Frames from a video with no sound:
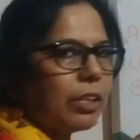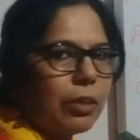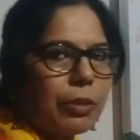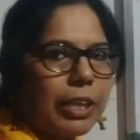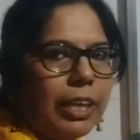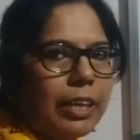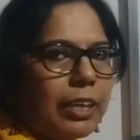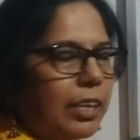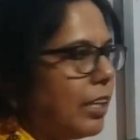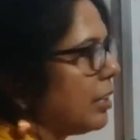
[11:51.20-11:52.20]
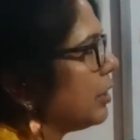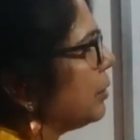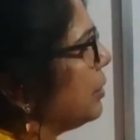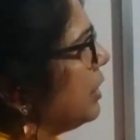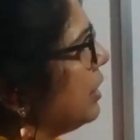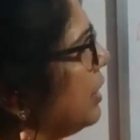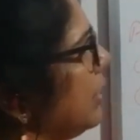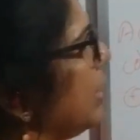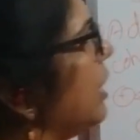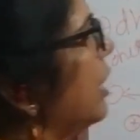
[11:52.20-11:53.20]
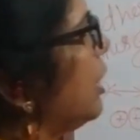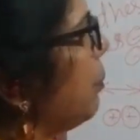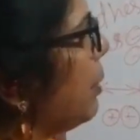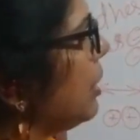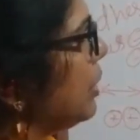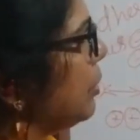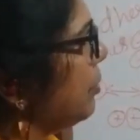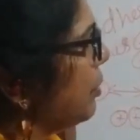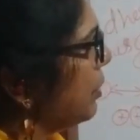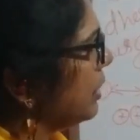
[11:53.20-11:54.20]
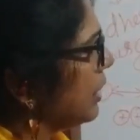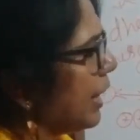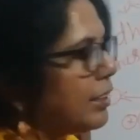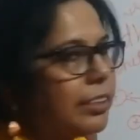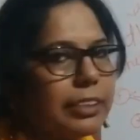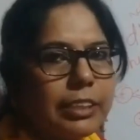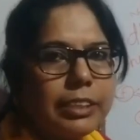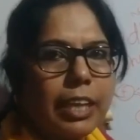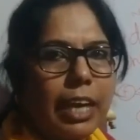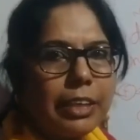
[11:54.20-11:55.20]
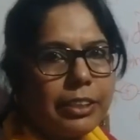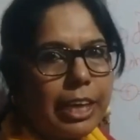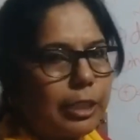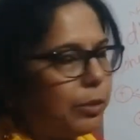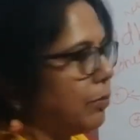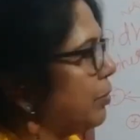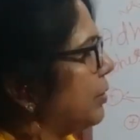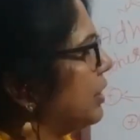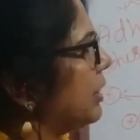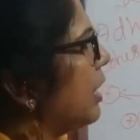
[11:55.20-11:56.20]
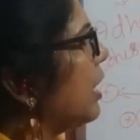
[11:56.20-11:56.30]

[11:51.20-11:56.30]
Okay, so this is repulsive force and this is attractive force.